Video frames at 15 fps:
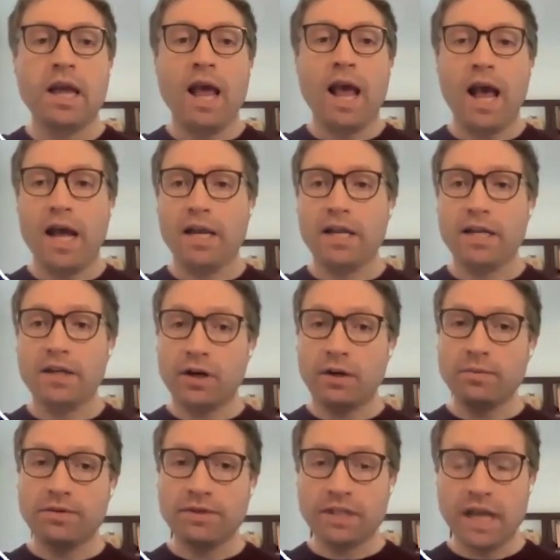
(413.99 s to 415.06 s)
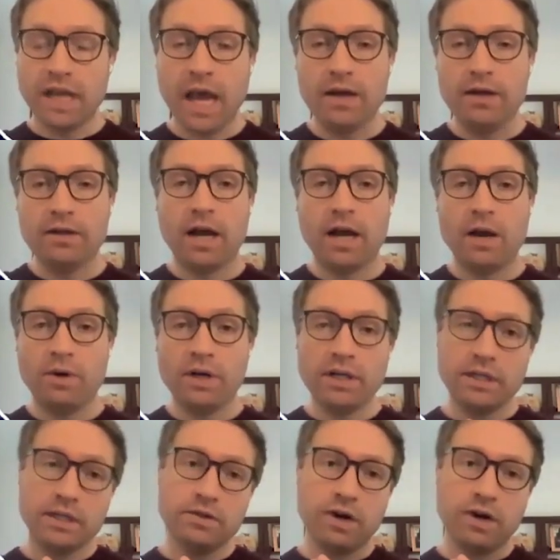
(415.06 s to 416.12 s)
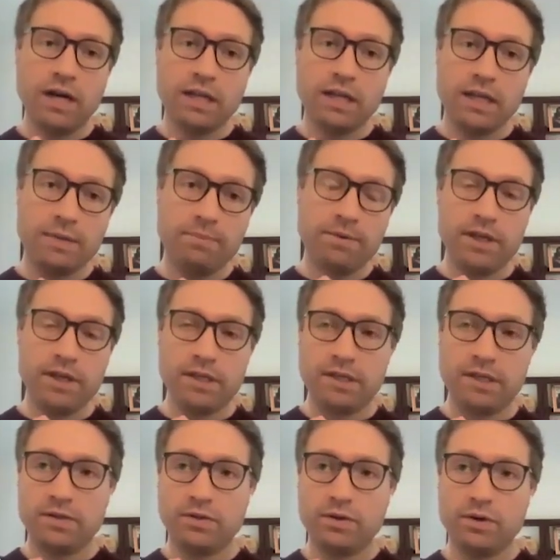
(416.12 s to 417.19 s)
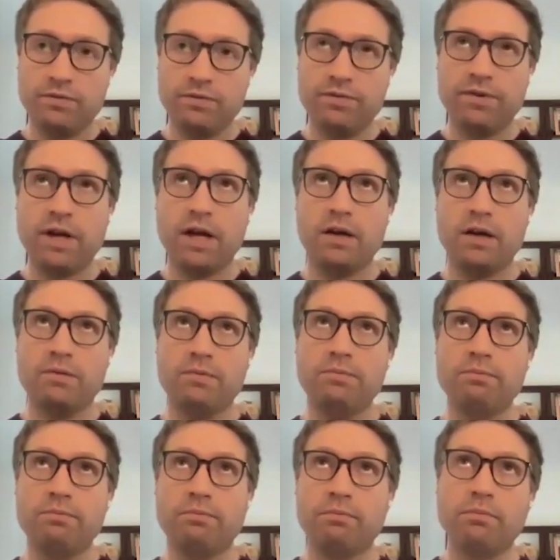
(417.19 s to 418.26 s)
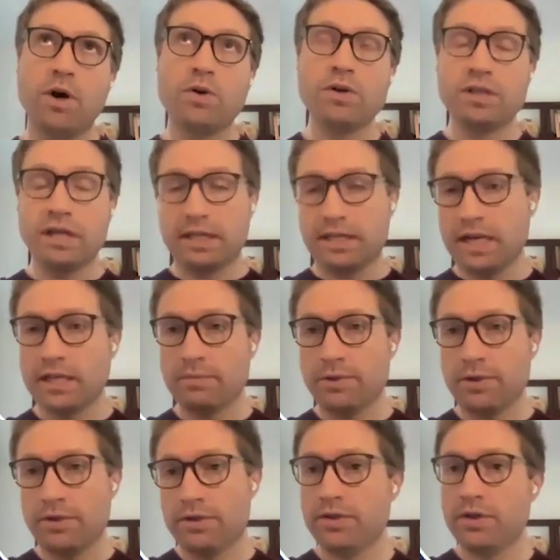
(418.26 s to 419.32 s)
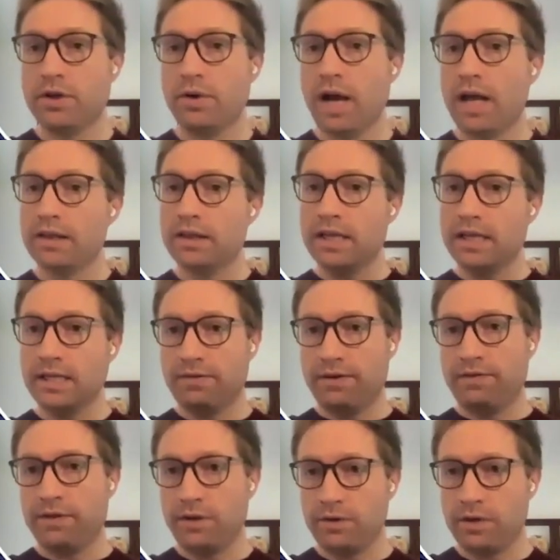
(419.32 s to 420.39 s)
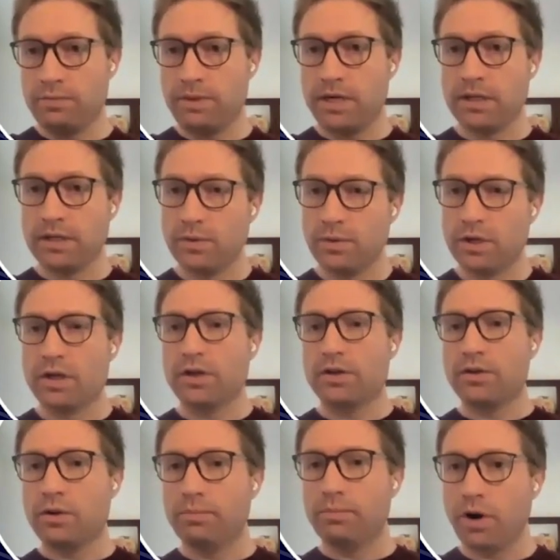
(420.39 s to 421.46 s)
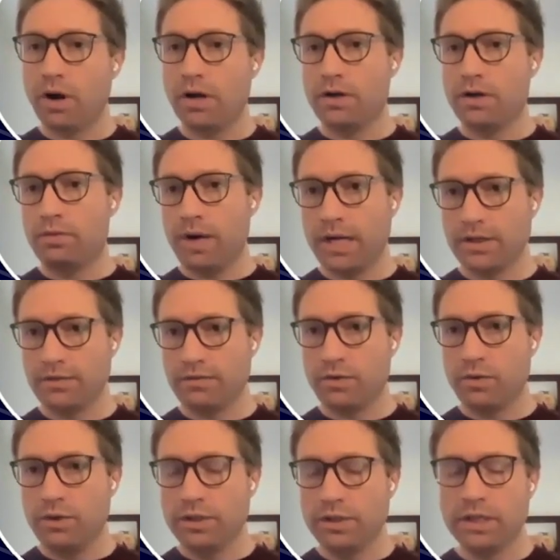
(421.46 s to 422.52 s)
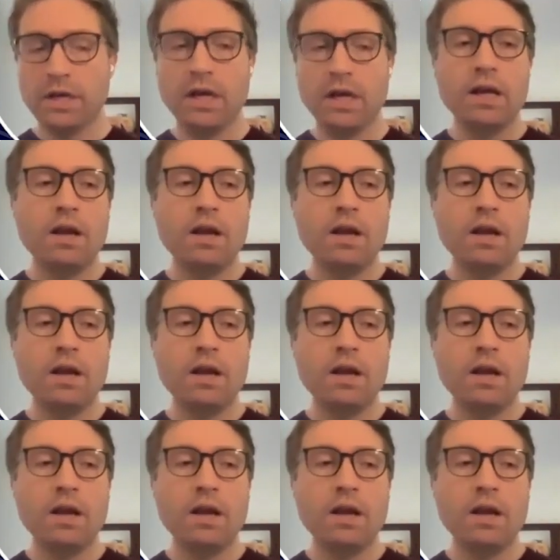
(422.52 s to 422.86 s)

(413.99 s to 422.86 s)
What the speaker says: And in terms of scale, I wanted to try to keep this sort of most accessible. So at least 50 respondents. So we could include a broader range of tools.